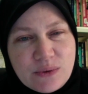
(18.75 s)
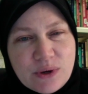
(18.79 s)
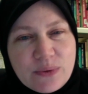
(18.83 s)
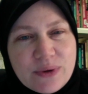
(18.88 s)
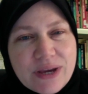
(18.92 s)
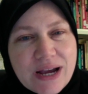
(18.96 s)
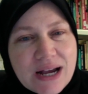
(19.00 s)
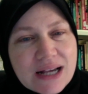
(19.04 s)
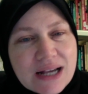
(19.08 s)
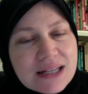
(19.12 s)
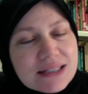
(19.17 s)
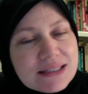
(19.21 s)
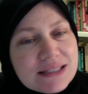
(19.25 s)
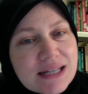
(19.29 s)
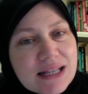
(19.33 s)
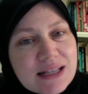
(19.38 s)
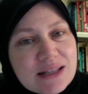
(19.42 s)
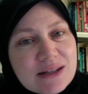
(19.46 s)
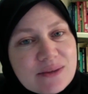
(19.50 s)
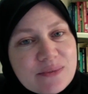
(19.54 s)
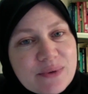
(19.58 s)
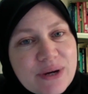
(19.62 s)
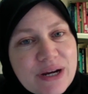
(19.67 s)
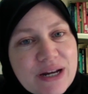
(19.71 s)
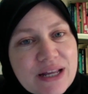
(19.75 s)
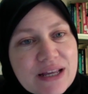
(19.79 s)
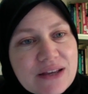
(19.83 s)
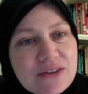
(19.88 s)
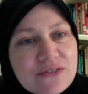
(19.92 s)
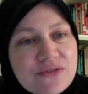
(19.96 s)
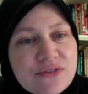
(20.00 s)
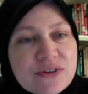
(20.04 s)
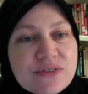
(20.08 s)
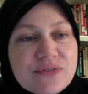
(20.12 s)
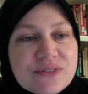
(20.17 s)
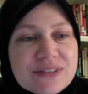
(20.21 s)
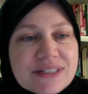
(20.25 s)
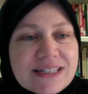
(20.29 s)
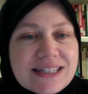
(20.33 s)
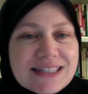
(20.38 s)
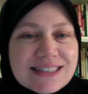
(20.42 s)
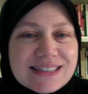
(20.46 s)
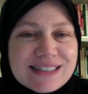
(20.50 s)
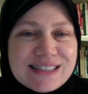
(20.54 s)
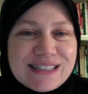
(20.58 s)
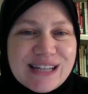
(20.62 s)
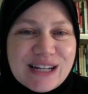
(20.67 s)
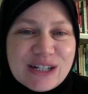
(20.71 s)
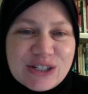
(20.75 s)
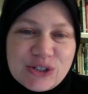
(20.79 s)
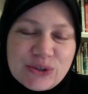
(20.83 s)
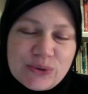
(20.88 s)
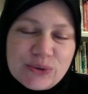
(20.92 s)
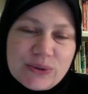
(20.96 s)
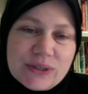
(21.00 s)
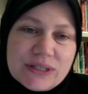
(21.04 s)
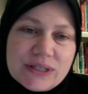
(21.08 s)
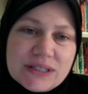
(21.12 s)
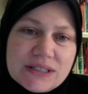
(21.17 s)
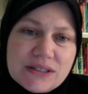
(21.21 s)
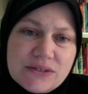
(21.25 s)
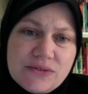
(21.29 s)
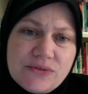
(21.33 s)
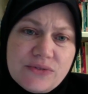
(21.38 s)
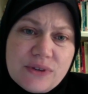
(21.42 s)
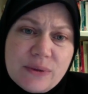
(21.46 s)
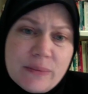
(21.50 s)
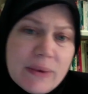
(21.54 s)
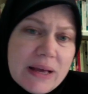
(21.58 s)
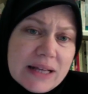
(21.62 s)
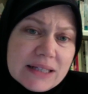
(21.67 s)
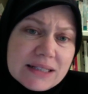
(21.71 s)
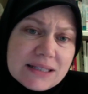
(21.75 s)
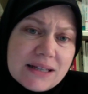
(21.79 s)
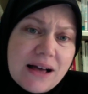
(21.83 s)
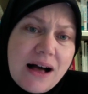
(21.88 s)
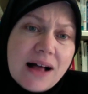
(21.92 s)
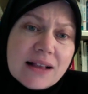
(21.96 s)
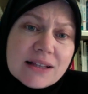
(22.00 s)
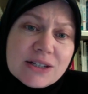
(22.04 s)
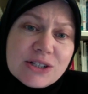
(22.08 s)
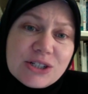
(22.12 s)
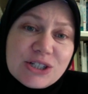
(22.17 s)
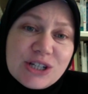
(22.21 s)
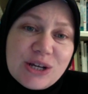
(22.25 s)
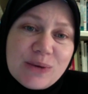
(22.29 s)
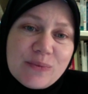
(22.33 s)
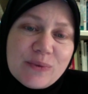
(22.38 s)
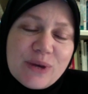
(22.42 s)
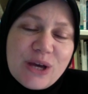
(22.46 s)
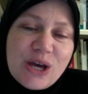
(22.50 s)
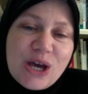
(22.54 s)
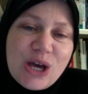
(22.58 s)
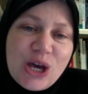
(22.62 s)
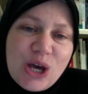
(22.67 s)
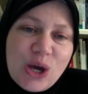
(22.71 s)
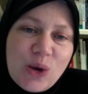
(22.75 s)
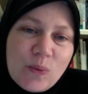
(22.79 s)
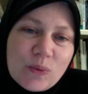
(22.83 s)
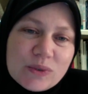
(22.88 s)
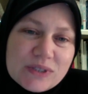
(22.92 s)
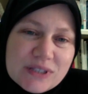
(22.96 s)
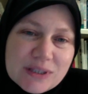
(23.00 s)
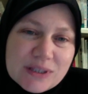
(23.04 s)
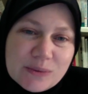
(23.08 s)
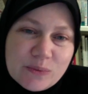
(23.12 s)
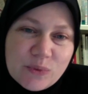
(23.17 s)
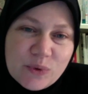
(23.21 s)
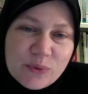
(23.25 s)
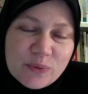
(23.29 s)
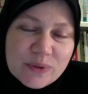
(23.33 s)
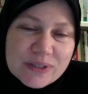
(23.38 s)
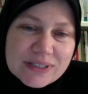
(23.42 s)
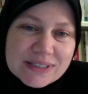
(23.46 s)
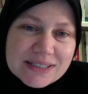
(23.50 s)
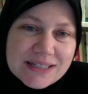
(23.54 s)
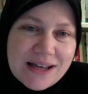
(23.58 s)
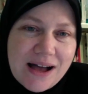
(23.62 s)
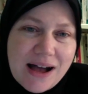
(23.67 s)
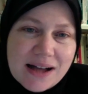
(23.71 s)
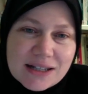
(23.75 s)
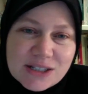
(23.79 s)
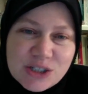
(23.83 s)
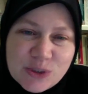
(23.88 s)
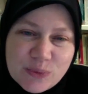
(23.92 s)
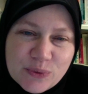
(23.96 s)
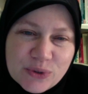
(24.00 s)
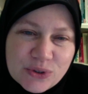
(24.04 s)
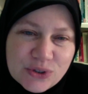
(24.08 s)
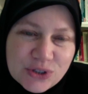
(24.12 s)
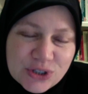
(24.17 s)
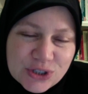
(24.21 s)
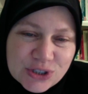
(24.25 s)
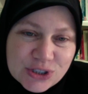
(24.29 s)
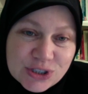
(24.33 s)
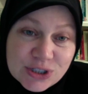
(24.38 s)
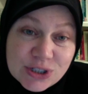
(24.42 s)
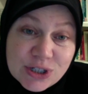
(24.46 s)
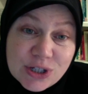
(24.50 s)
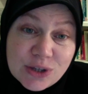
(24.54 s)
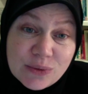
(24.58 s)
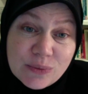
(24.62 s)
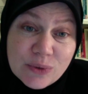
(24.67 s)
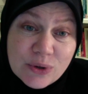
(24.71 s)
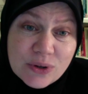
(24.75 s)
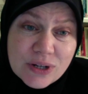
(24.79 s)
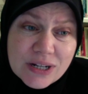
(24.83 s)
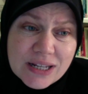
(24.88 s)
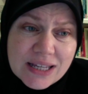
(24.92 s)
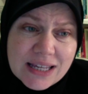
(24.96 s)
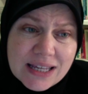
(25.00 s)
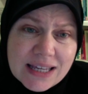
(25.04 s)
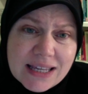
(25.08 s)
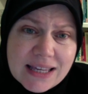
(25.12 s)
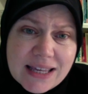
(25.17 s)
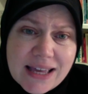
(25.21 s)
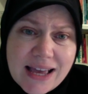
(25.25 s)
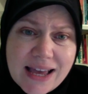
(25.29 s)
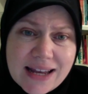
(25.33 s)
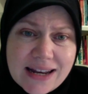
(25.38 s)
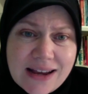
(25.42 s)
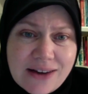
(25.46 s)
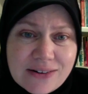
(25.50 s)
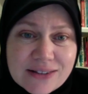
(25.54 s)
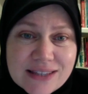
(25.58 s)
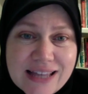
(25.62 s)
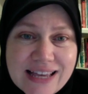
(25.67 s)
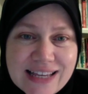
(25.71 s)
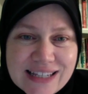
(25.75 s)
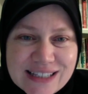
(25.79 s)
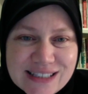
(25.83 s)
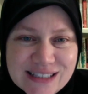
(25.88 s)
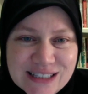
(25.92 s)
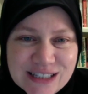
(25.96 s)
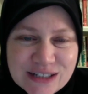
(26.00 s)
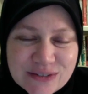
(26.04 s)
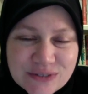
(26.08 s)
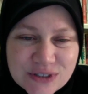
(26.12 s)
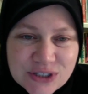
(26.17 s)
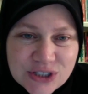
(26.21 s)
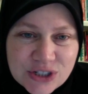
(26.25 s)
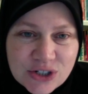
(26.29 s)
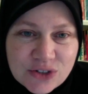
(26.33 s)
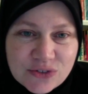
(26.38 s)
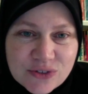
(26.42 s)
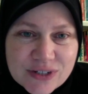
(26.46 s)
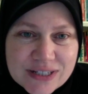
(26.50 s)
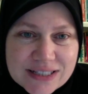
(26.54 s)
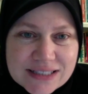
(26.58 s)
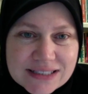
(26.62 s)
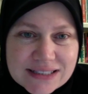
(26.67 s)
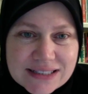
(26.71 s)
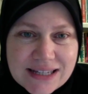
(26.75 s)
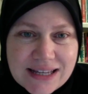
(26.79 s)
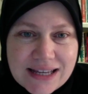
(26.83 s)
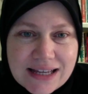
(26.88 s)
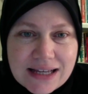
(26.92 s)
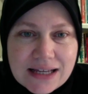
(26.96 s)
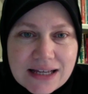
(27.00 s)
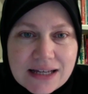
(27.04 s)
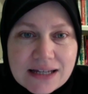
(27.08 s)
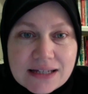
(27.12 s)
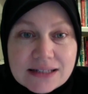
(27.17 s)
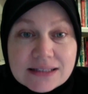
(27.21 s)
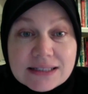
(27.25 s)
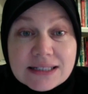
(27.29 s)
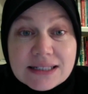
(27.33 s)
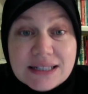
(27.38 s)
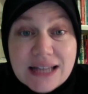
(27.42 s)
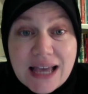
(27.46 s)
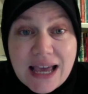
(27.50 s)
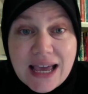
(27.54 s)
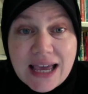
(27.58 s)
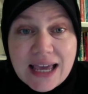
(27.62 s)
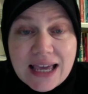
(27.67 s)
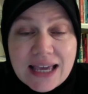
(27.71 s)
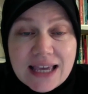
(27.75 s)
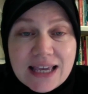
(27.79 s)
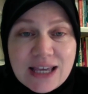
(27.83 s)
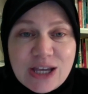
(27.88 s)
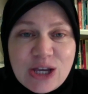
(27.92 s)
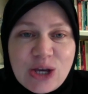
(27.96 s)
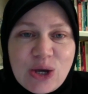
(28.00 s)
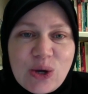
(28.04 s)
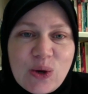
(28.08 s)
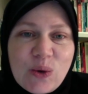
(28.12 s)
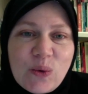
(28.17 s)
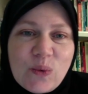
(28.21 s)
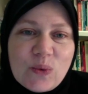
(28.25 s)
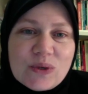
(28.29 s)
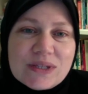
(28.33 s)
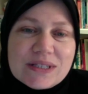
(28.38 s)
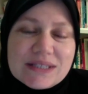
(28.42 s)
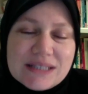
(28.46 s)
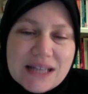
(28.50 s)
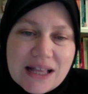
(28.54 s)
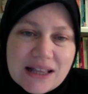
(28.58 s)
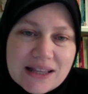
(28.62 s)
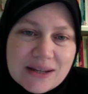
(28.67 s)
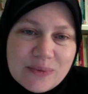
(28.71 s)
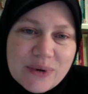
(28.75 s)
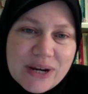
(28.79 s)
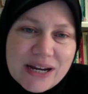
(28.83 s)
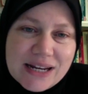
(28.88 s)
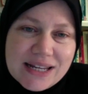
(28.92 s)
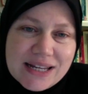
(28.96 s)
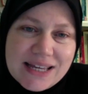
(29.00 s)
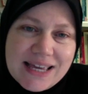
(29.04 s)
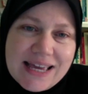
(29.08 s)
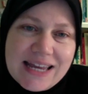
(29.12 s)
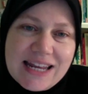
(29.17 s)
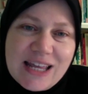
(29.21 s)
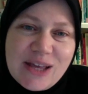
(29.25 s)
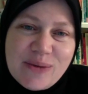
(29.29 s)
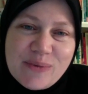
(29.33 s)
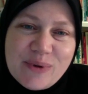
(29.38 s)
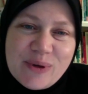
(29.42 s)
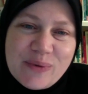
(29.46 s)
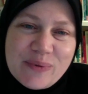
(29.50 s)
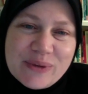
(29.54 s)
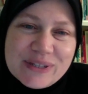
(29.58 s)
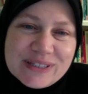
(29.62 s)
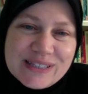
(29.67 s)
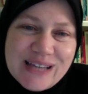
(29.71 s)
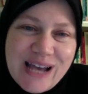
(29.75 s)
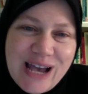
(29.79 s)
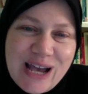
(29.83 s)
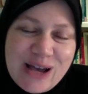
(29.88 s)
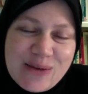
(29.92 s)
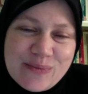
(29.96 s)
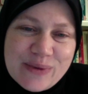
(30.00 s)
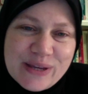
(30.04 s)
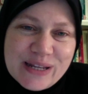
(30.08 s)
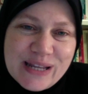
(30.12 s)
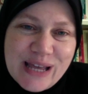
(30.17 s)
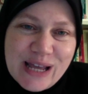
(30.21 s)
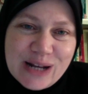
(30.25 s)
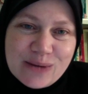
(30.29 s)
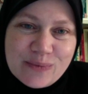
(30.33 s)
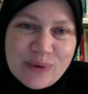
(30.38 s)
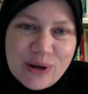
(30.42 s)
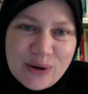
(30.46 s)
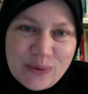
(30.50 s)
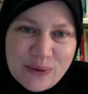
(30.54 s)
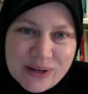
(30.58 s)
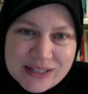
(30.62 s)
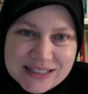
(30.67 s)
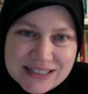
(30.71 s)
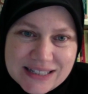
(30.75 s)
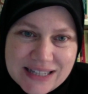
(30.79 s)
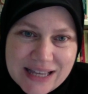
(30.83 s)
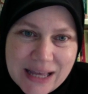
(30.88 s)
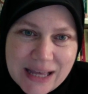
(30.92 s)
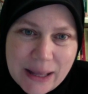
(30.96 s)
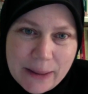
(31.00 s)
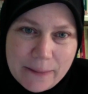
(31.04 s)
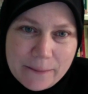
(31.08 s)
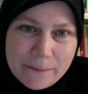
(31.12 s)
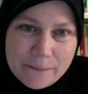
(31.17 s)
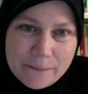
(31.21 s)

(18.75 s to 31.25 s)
where we are celebrating 15 centuries of female scholarship, Muslim women's contribution to community, and our legacy of service. Today, we celebrate Karima bint Ahmad al-Marwaziyah,